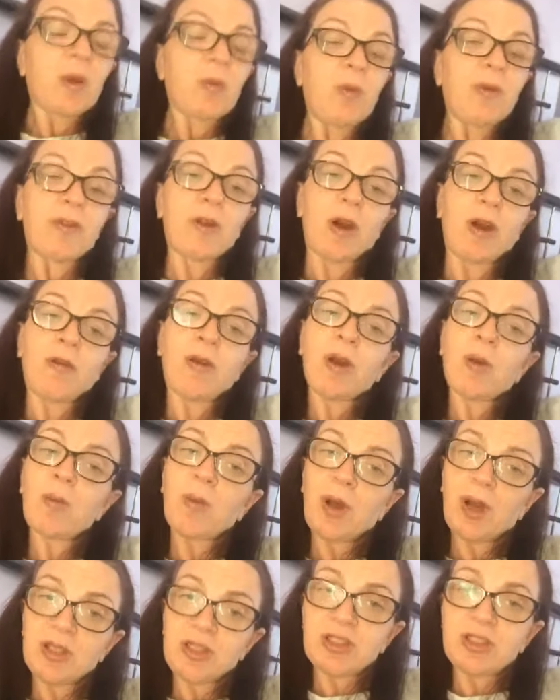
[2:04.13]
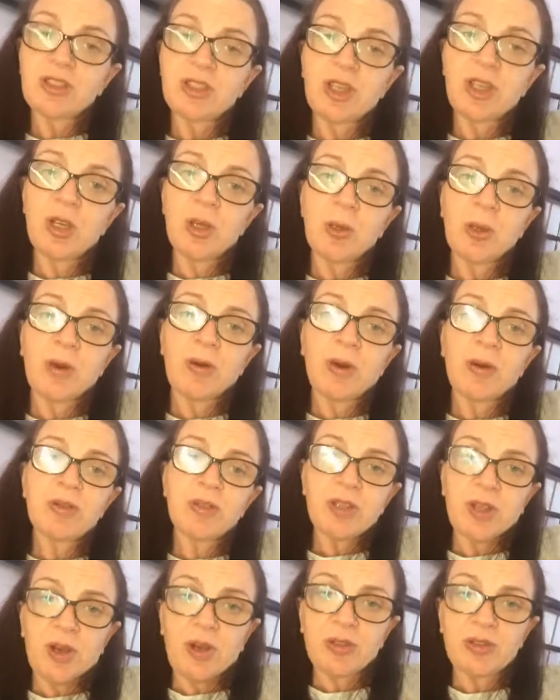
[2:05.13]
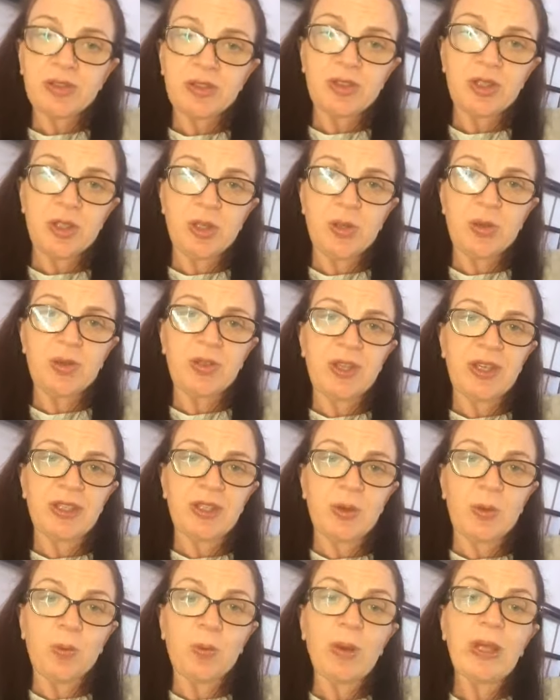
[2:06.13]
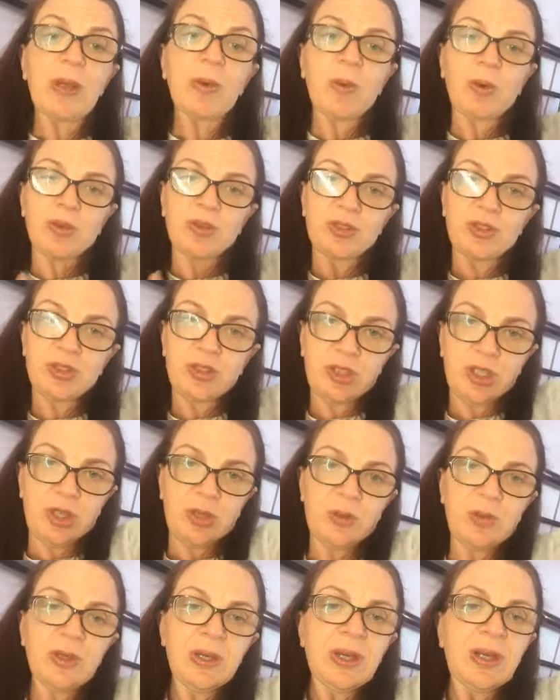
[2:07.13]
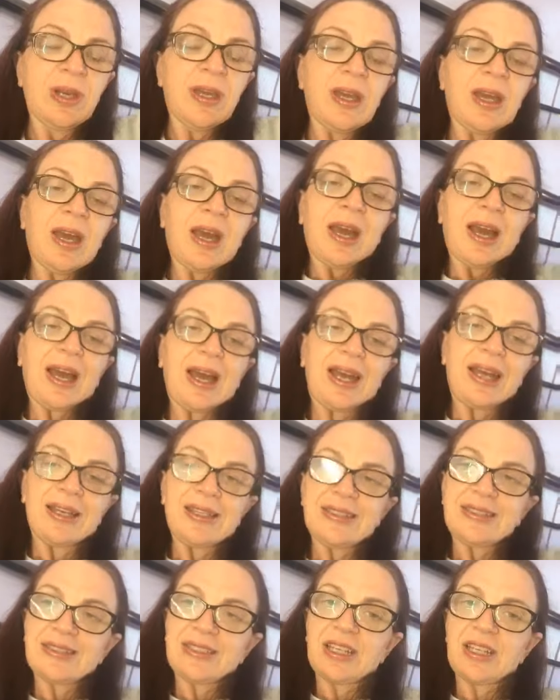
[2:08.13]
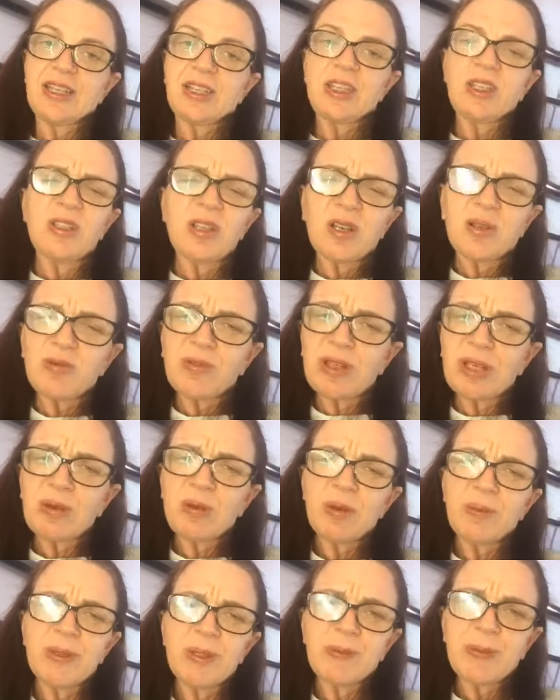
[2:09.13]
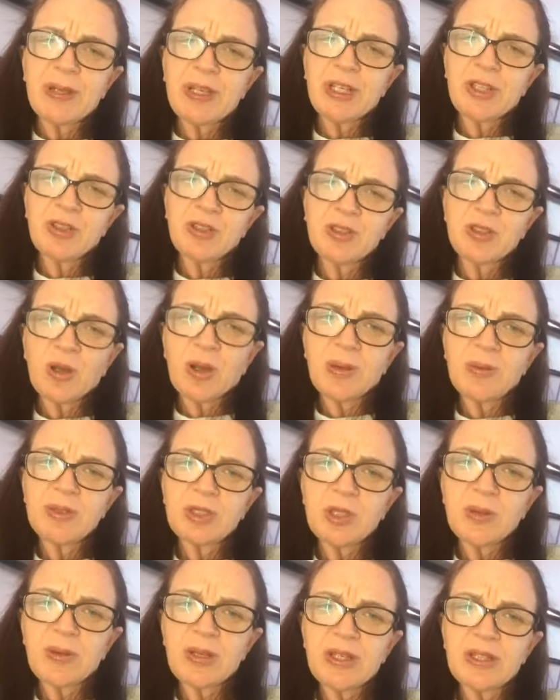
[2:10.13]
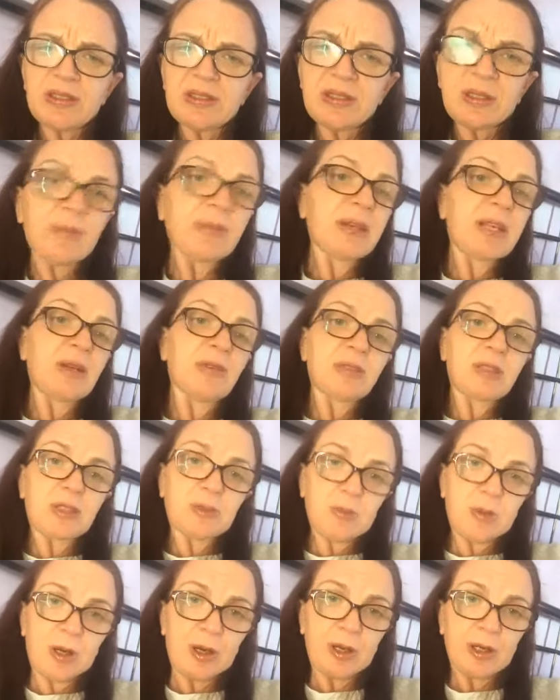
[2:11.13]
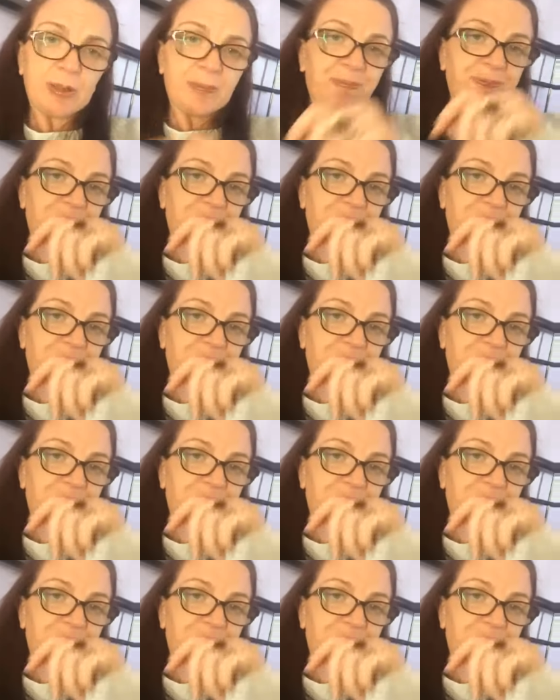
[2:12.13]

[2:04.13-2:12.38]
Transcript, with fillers: We've got our own work to do, our own tasks to do, things that we want to do, and uh, you don't really want to be spending your time doing somebody else's work.